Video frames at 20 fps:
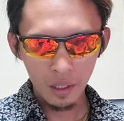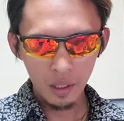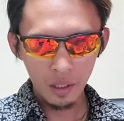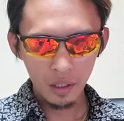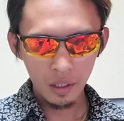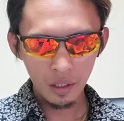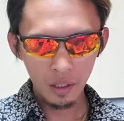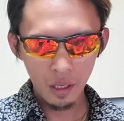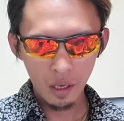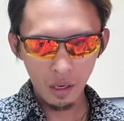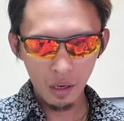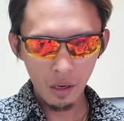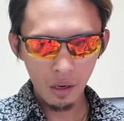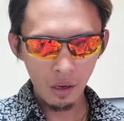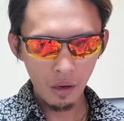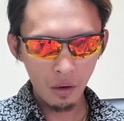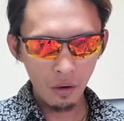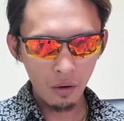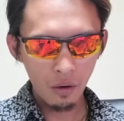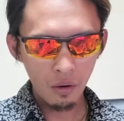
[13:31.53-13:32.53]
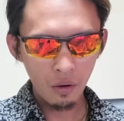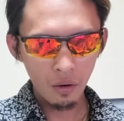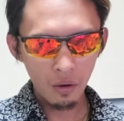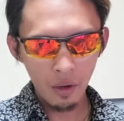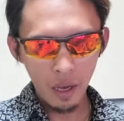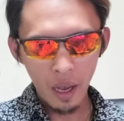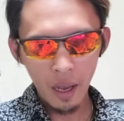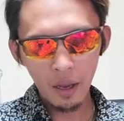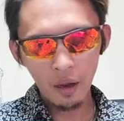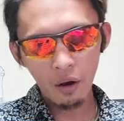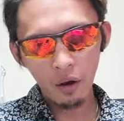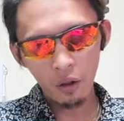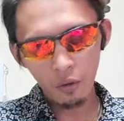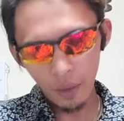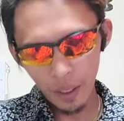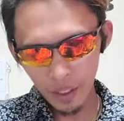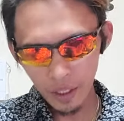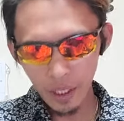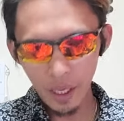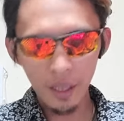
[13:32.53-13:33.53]
so I
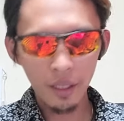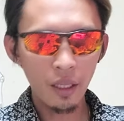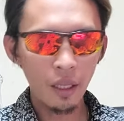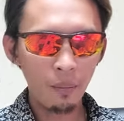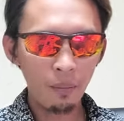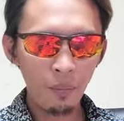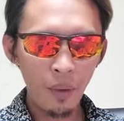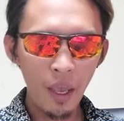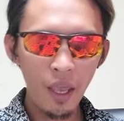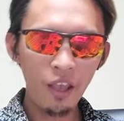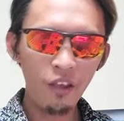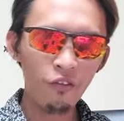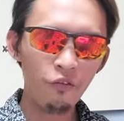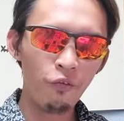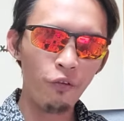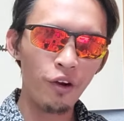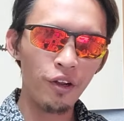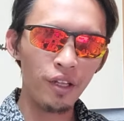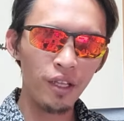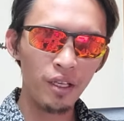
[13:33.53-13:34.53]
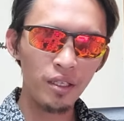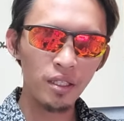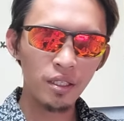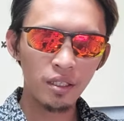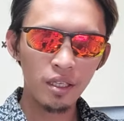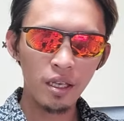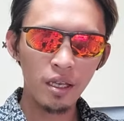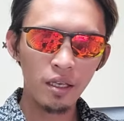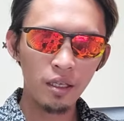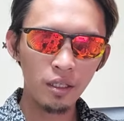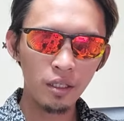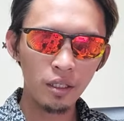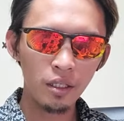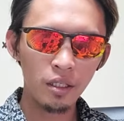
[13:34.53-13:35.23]
always end up paying for these things,